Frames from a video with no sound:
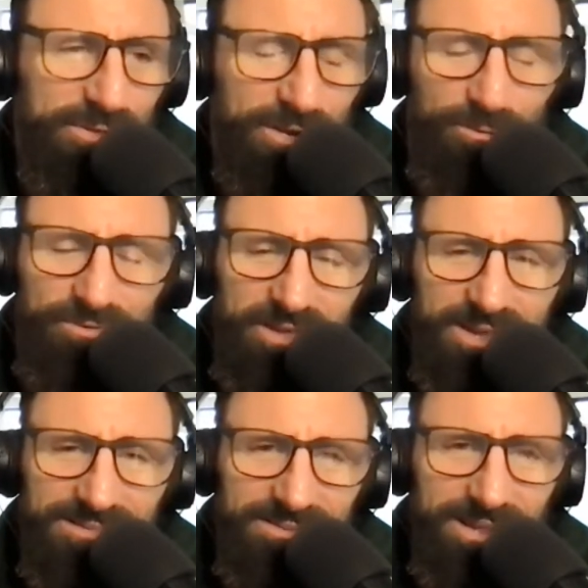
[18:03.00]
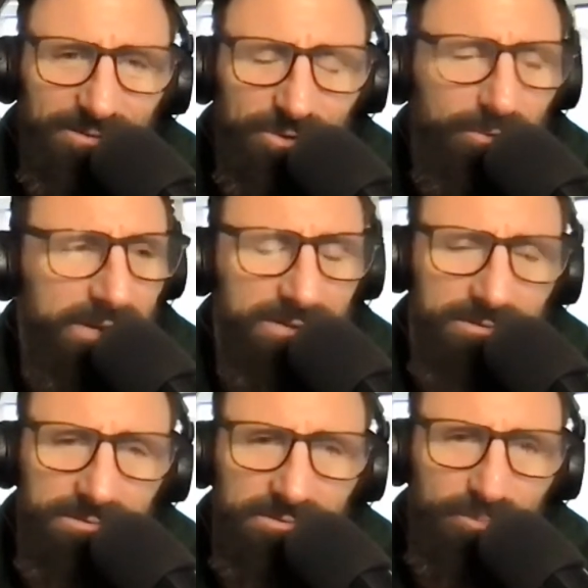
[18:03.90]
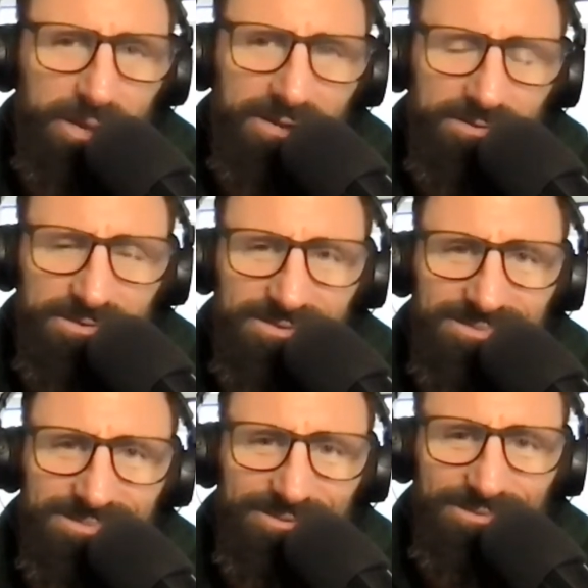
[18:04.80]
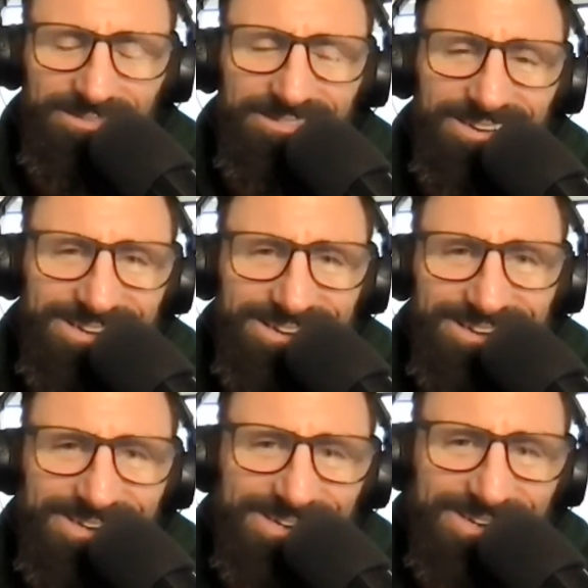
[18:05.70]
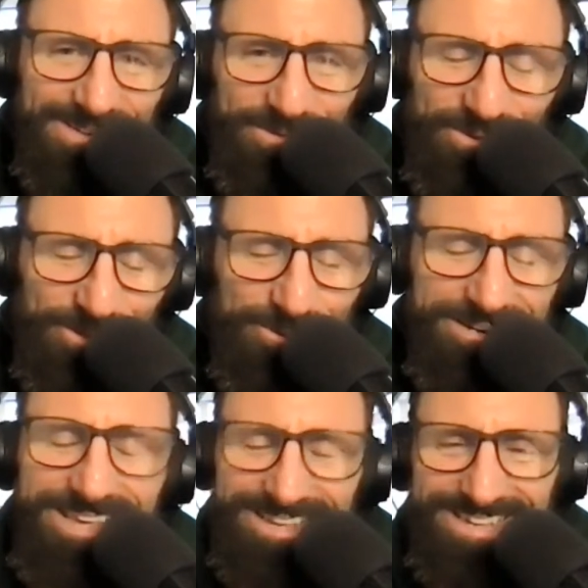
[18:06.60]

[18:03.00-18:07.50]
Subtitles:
general science, and I don't know any Spanish at all. That was a good one.